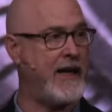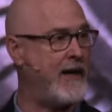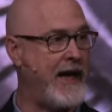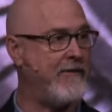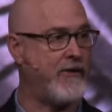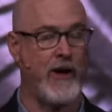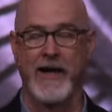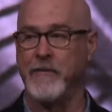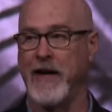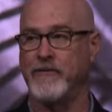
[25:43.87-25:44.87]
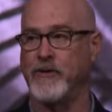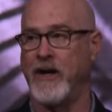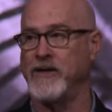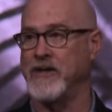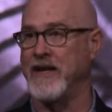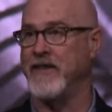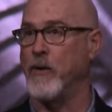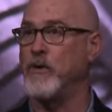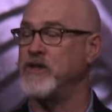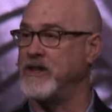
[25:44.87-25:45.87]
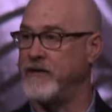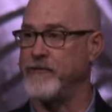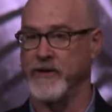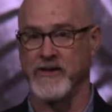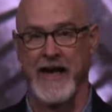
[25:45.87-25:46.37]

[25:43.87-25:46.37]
after I gave my life to Christ, uh, there was a difference.